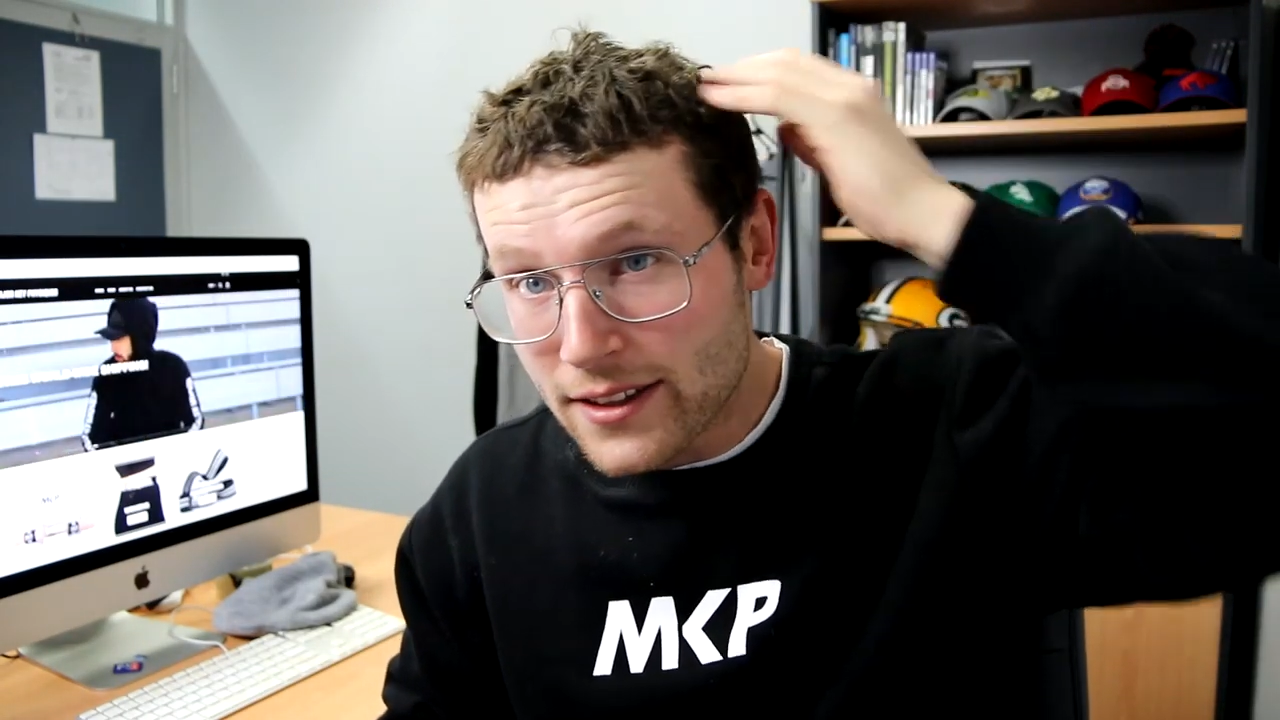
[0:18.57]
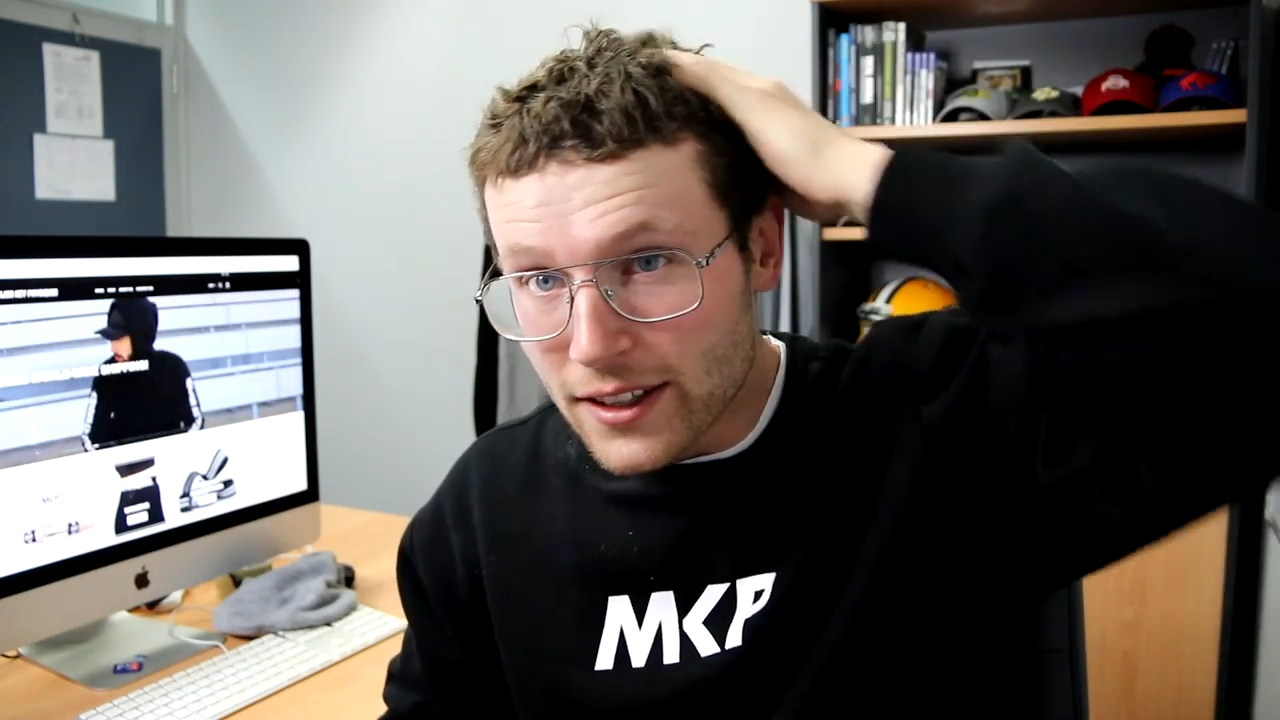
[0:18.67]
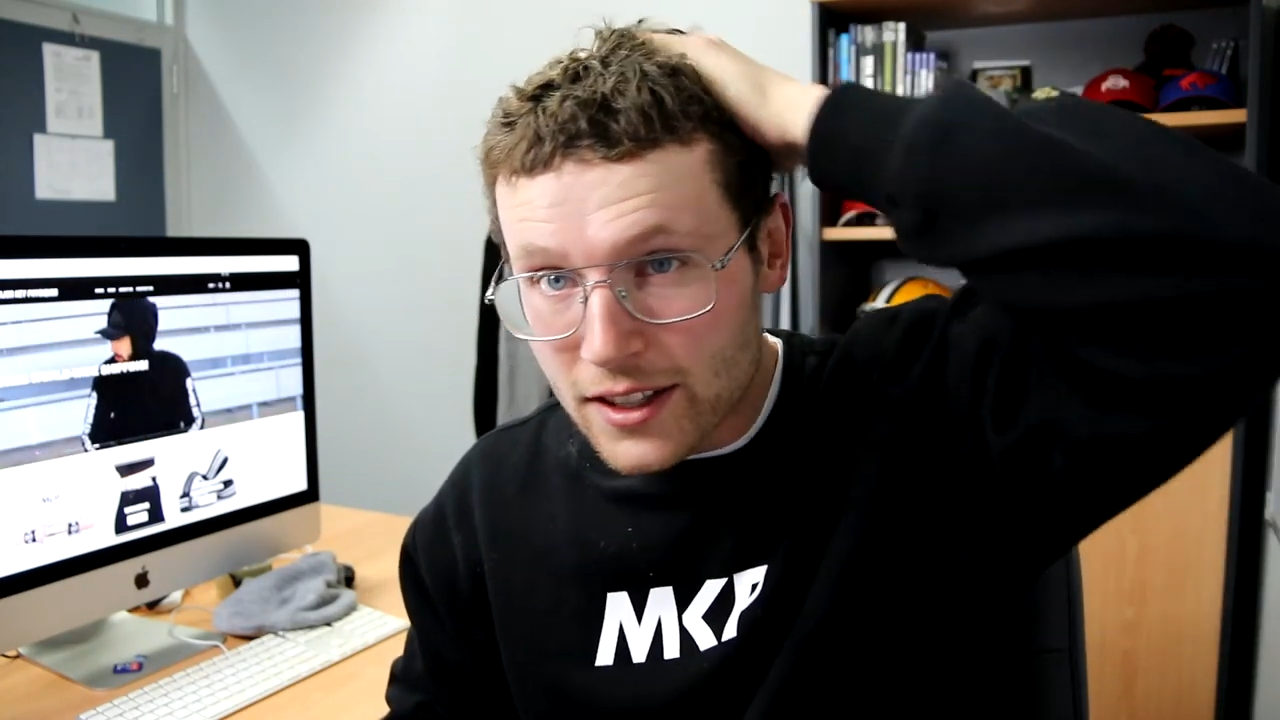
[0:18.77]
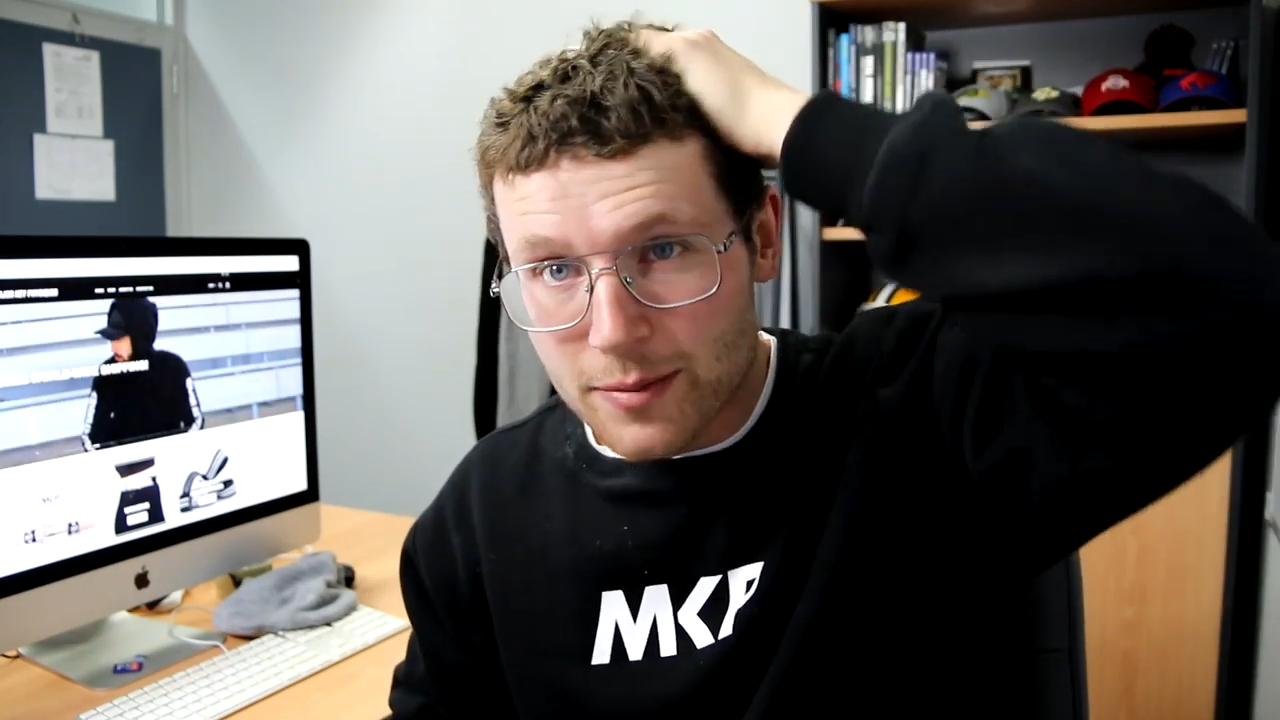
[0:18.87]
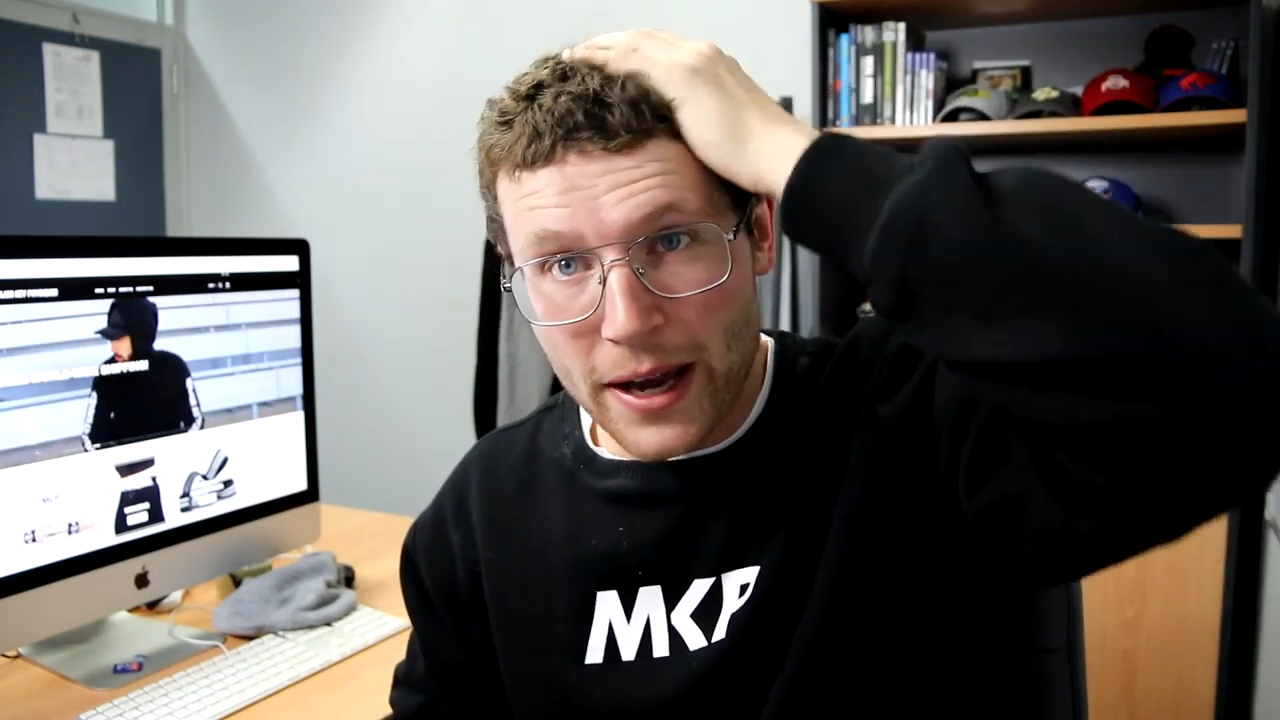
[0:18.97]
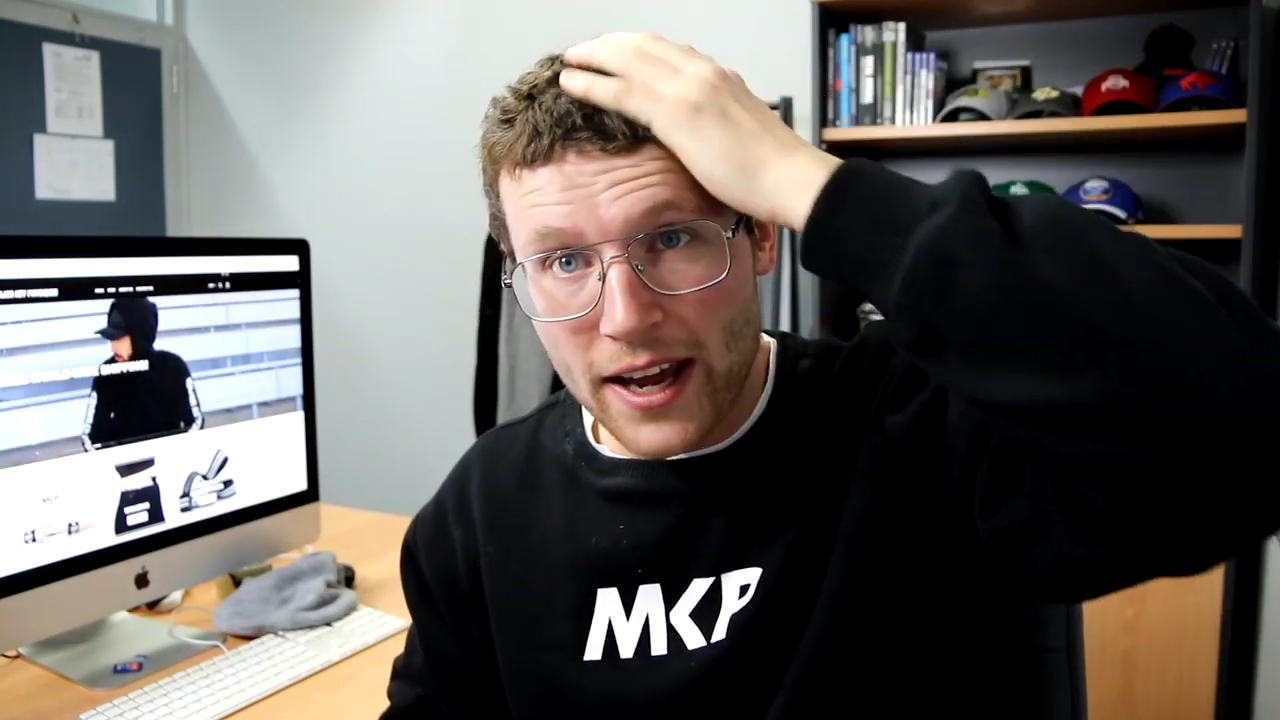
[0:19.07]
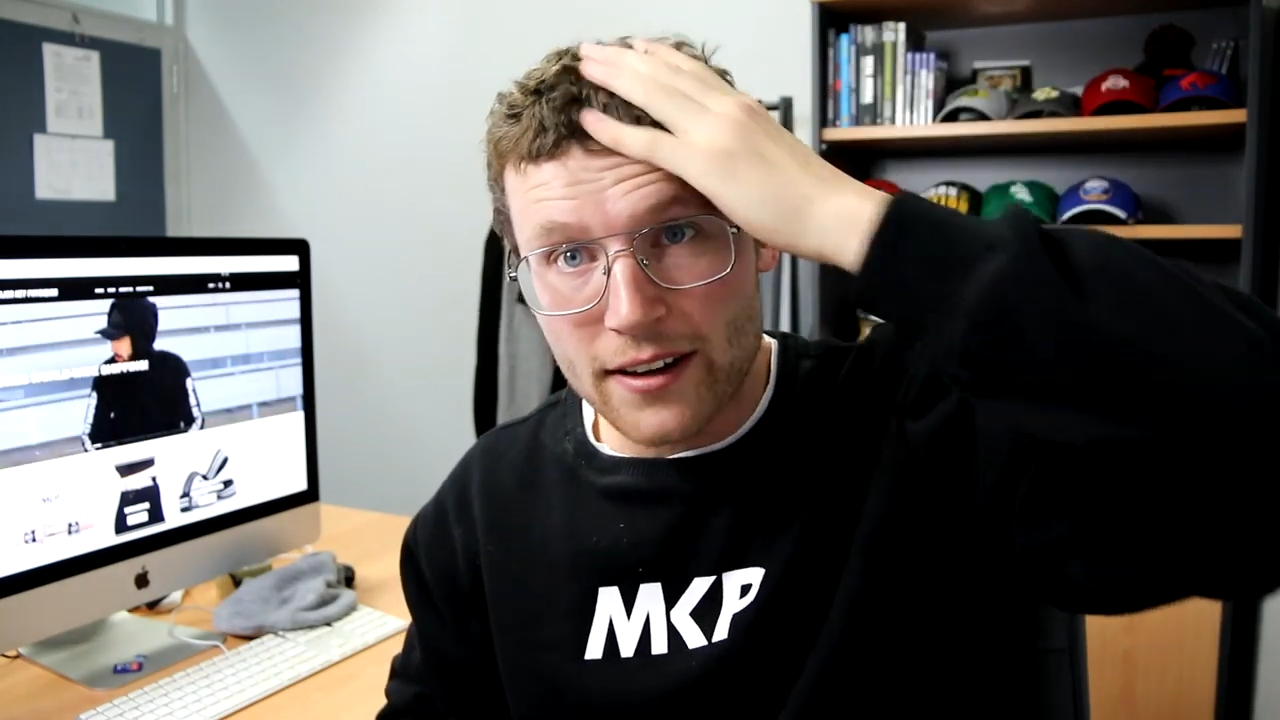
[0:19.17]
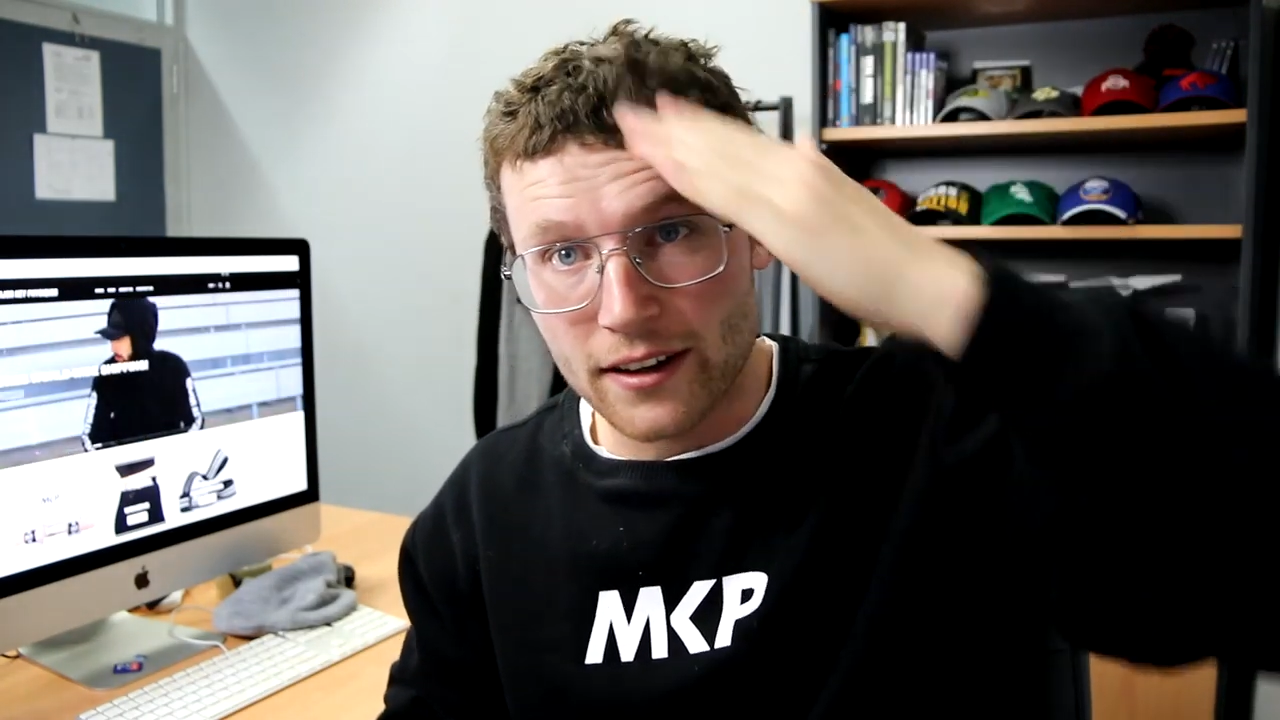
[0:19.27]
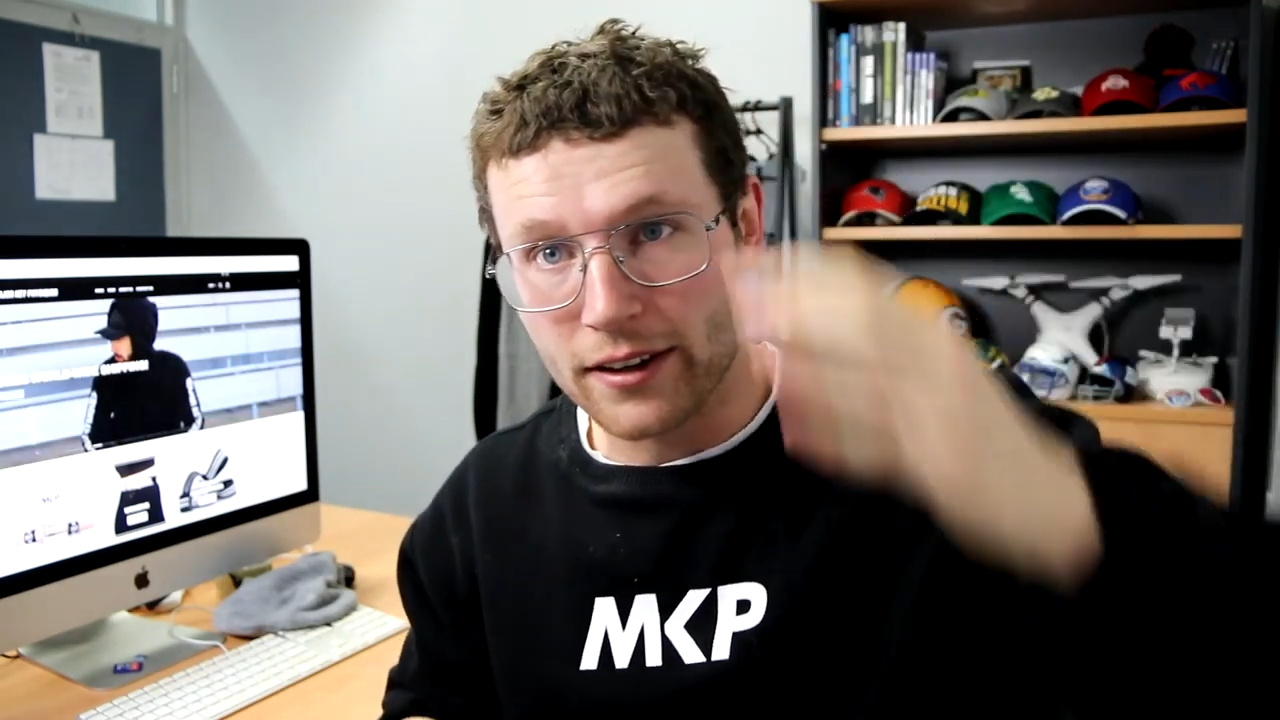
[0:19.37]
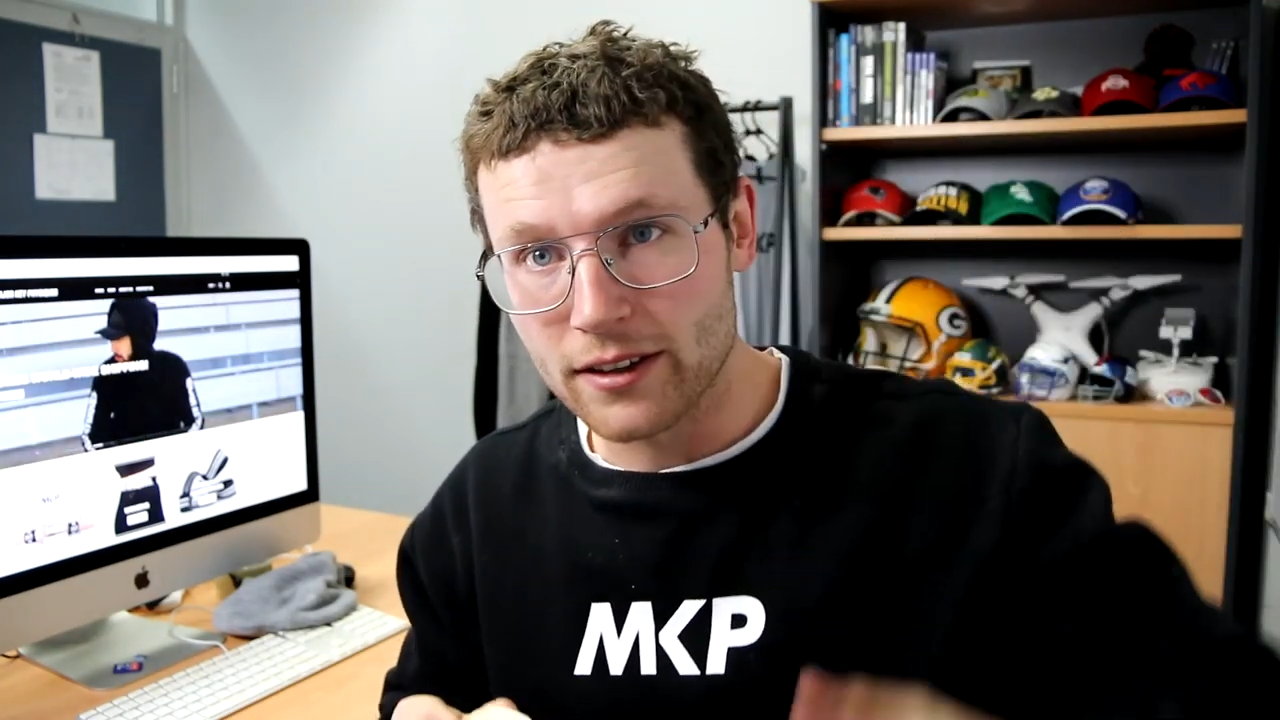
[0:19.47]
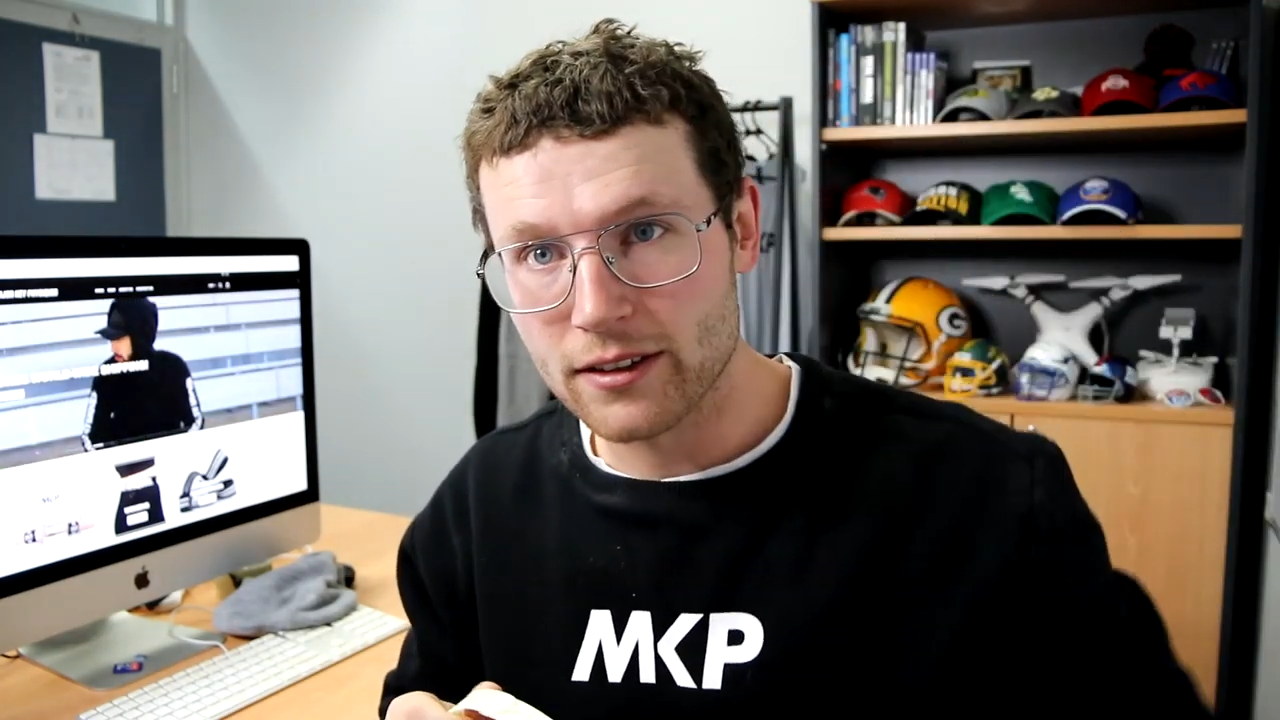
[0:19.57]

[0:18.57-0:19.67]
expanded.